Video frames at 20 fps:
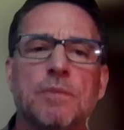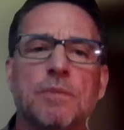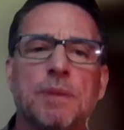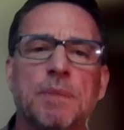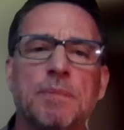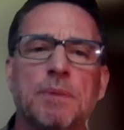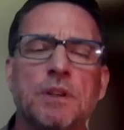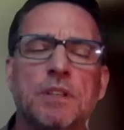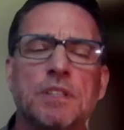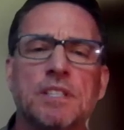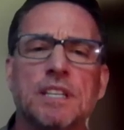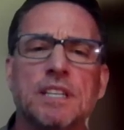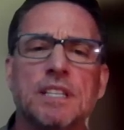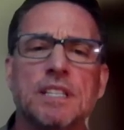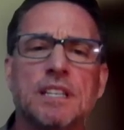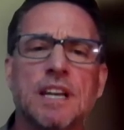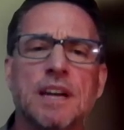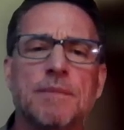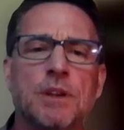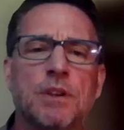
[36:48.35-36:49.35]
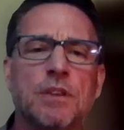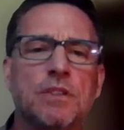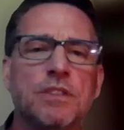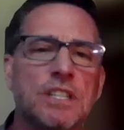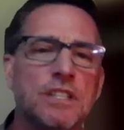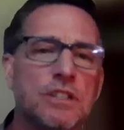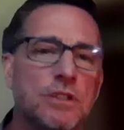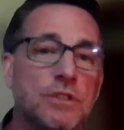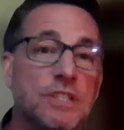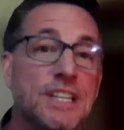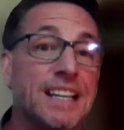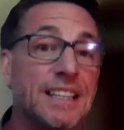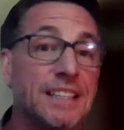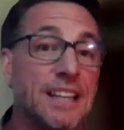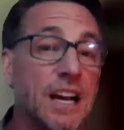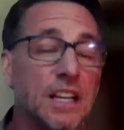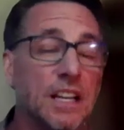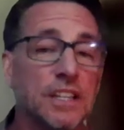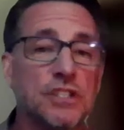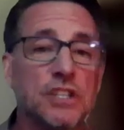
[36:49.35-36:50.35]
people because anytime you're using new
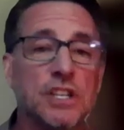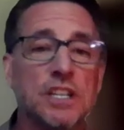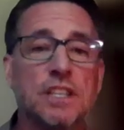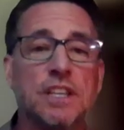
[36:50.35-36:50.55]
technology,